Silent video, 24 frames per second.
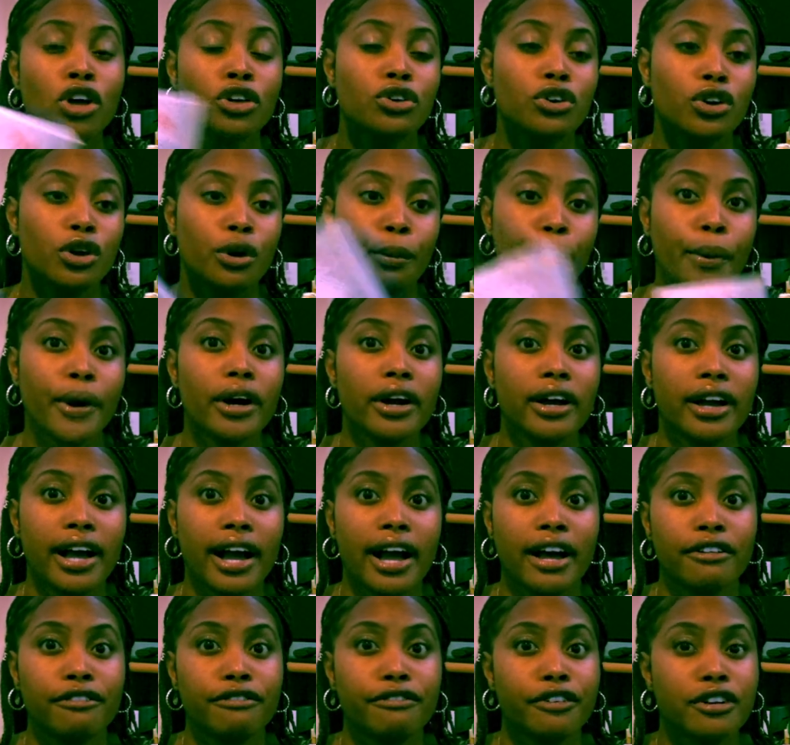You can put
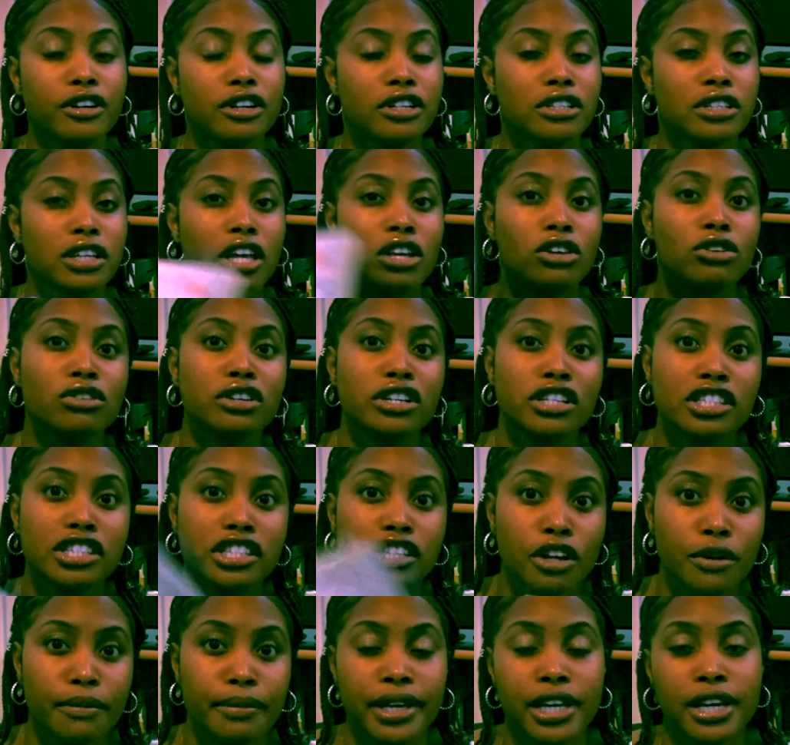God first and you can
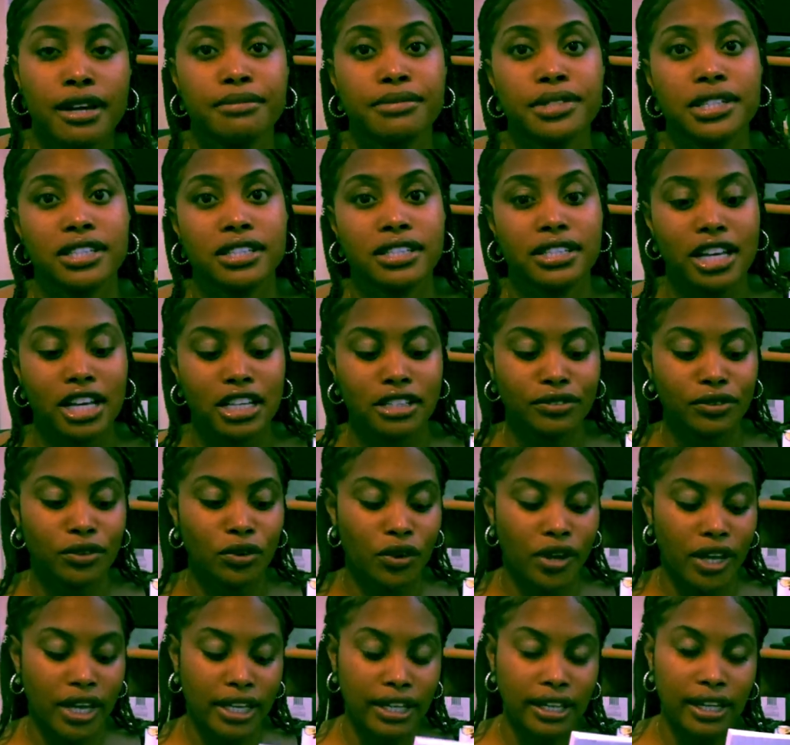still become
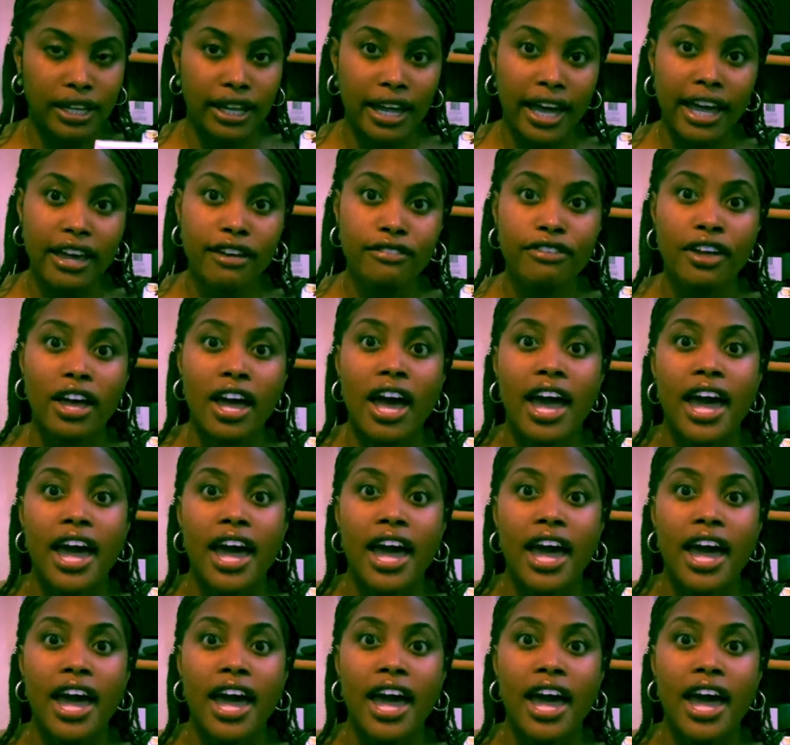successful in life.